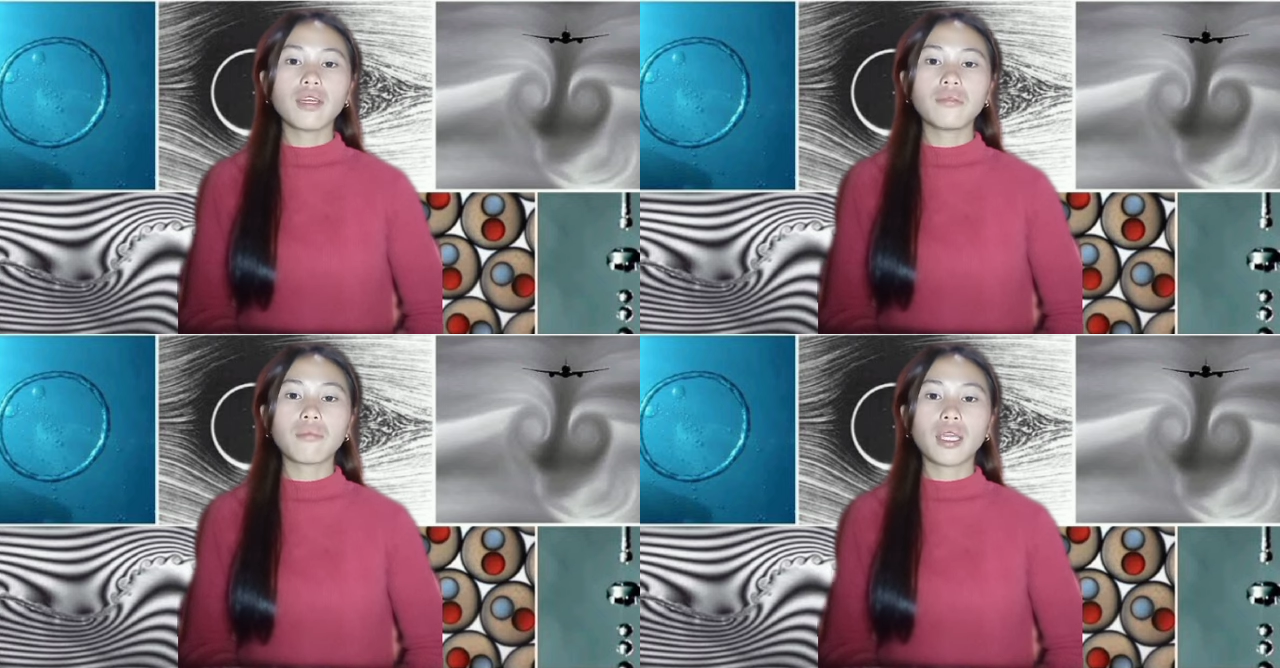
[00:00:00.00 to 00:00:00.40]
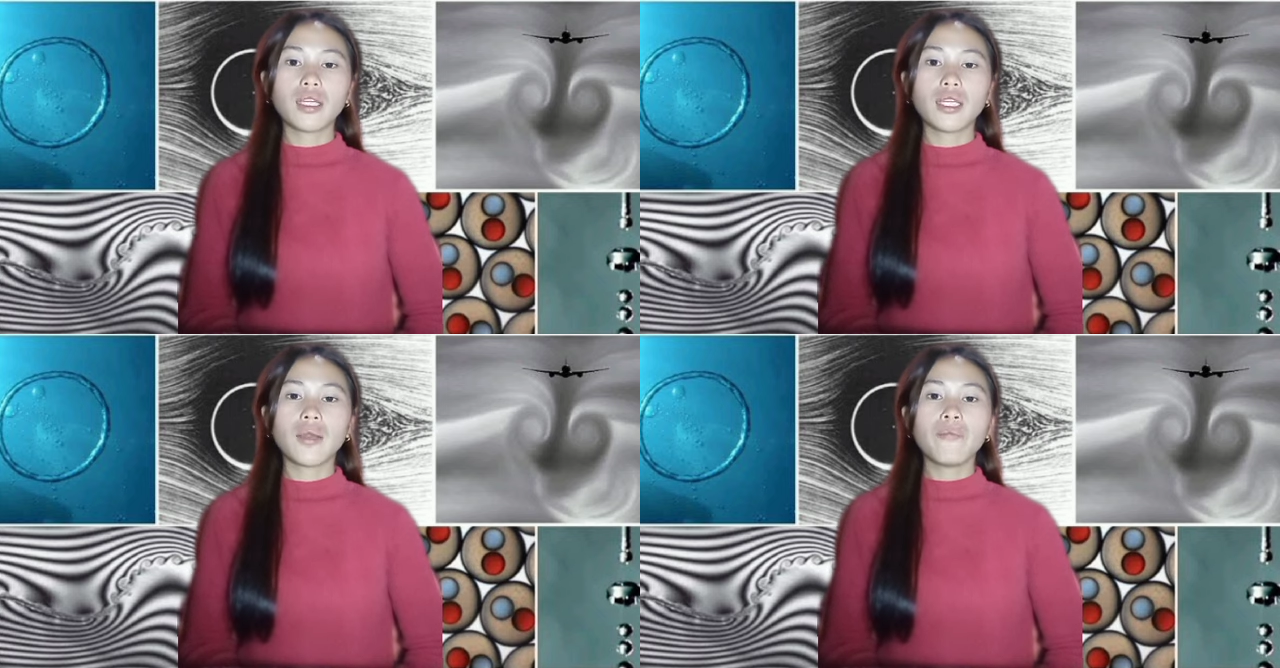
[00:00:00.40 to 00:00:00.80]
in
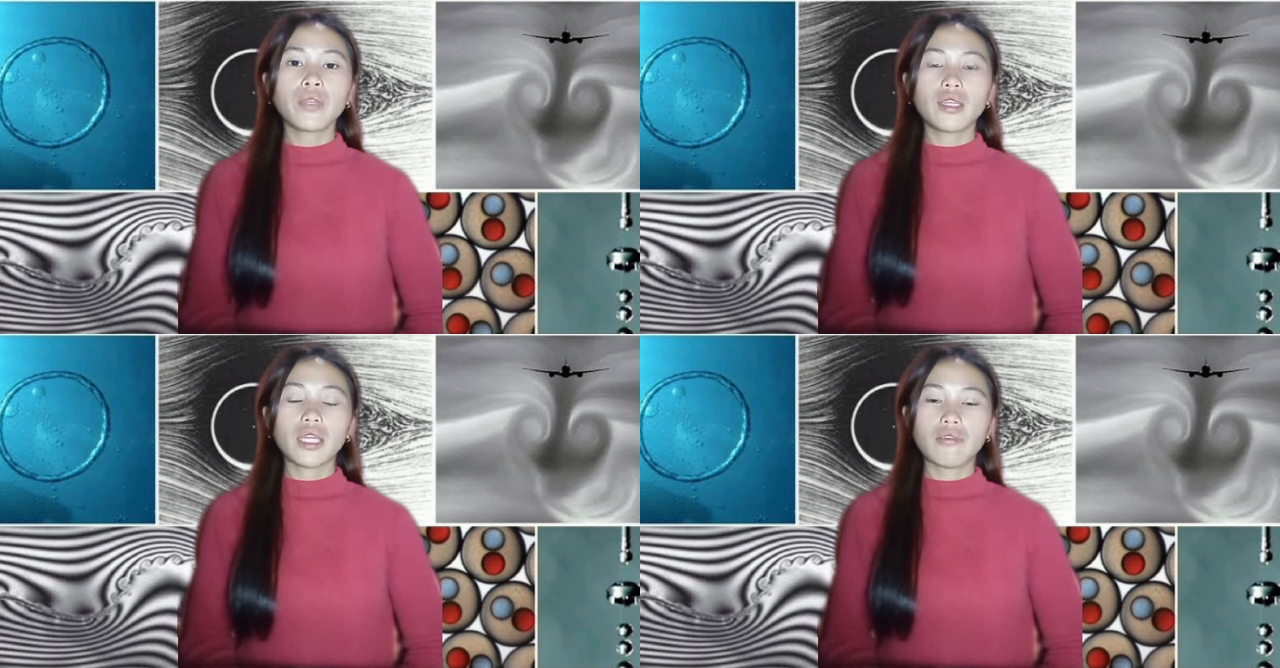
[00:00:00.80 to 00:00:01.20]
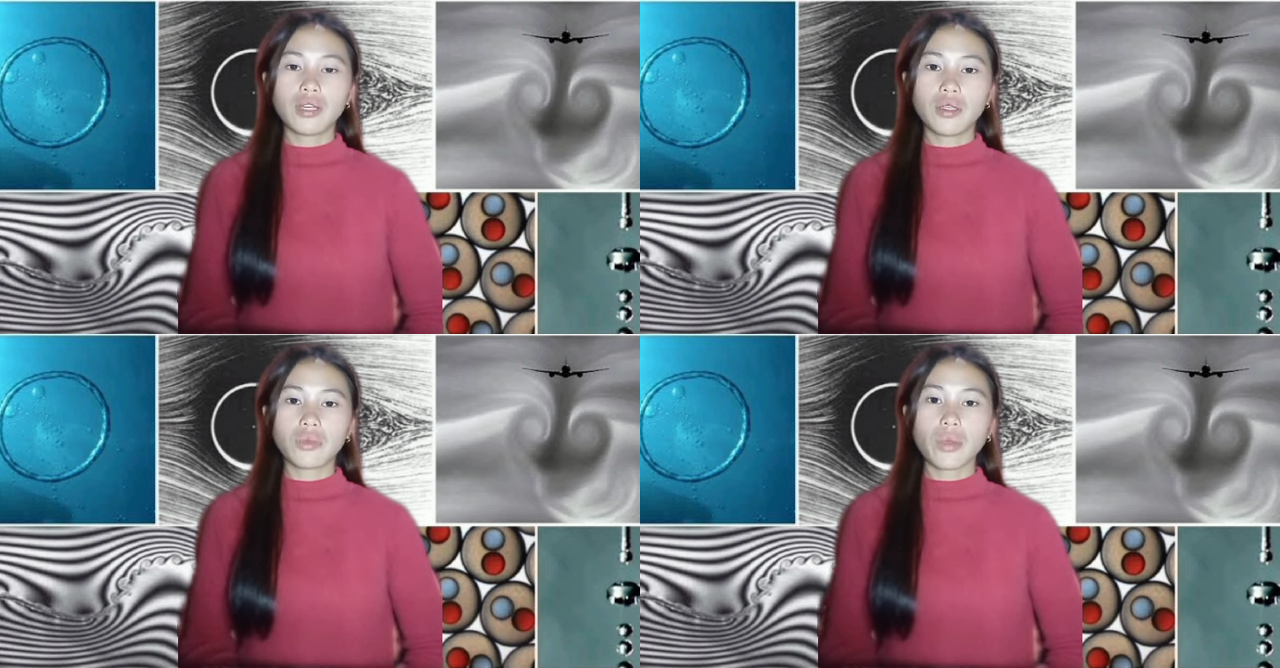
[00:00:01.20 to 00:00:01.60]
many
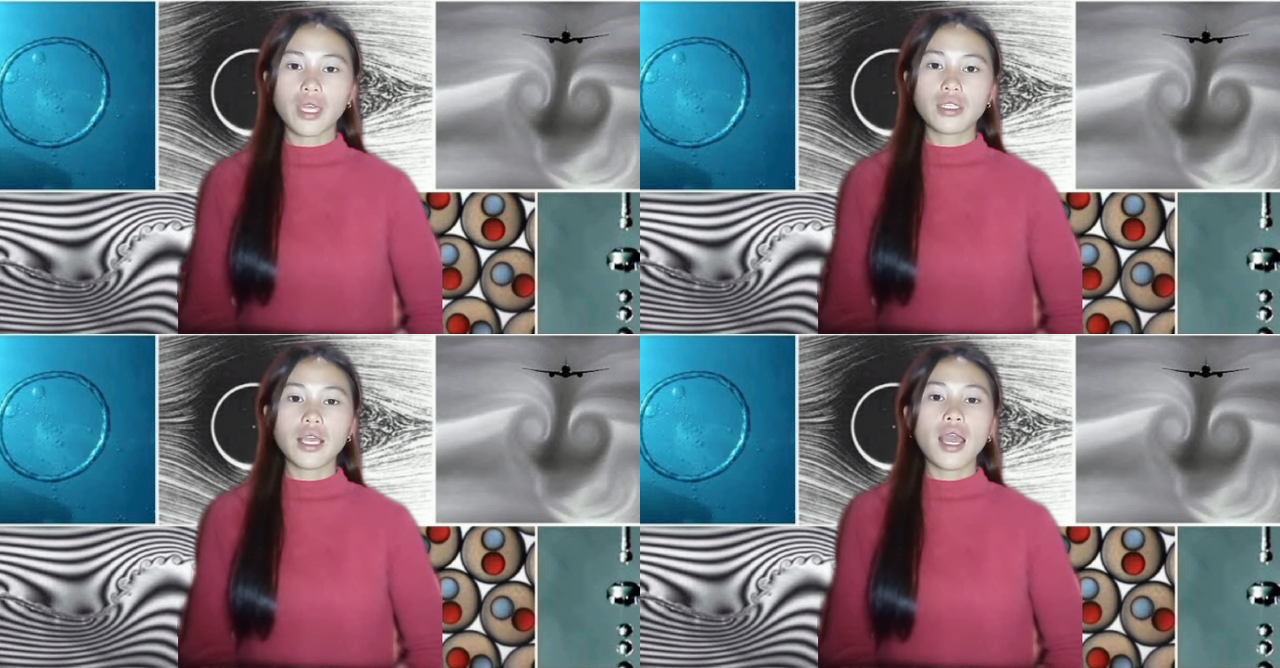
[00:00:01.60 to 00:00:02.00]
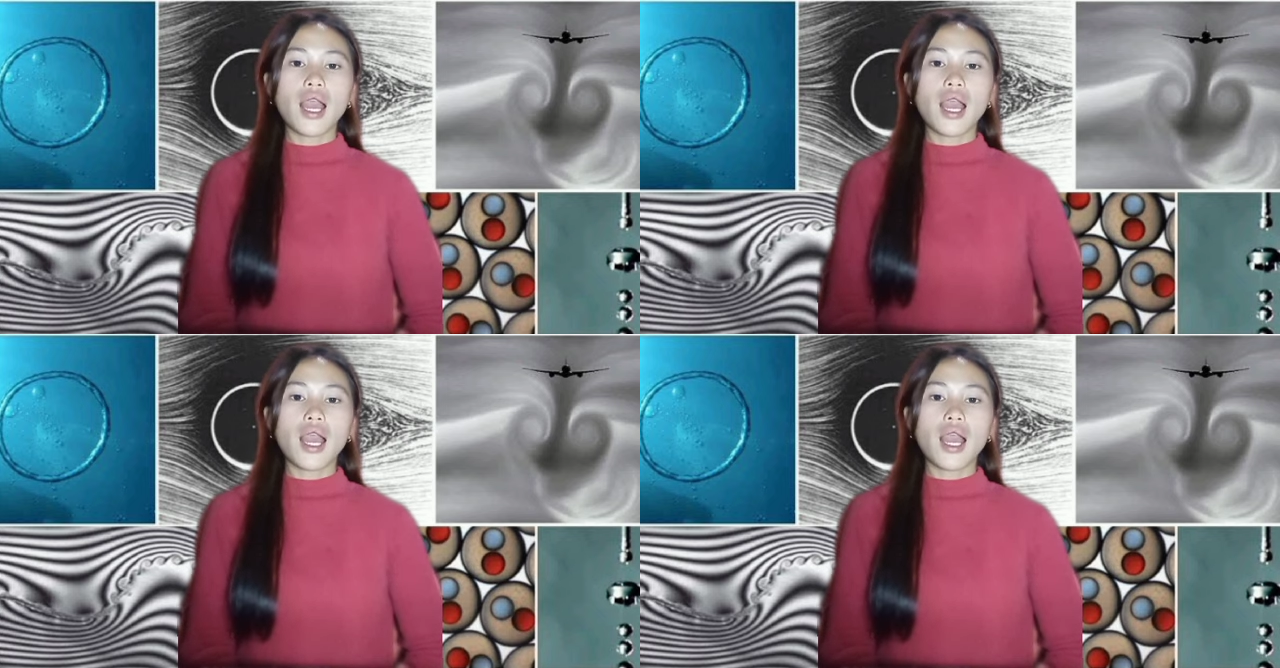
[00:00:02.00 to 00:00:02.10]
different ways,